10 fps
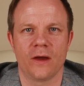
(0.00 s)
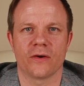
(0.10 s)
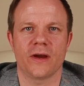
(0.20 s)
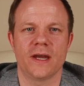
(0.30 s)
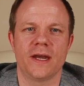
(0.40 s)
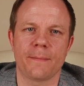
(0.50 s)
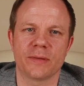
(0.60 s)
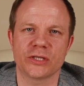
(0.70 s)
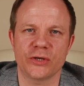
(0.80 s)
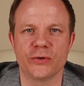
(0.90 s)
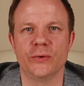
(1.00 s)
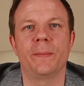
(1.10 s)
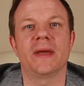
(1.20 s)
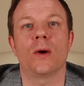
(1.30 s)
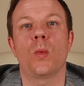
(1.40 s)
Right. Number two,
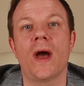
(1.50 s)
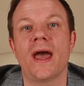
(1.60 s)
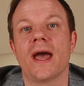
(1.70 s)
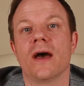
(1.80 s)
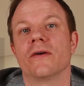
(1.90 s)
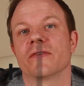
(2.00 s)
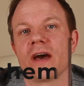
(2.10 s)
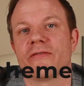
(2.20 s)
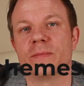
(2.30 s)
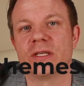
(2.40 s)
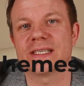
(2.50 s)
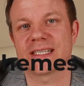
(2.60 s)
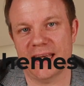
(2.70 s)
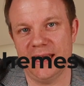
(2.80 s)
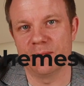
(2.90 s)
be aware of government
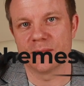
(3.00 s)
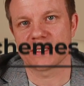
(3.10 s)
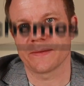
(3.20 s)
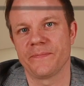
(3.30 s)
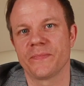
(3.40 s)
schemes.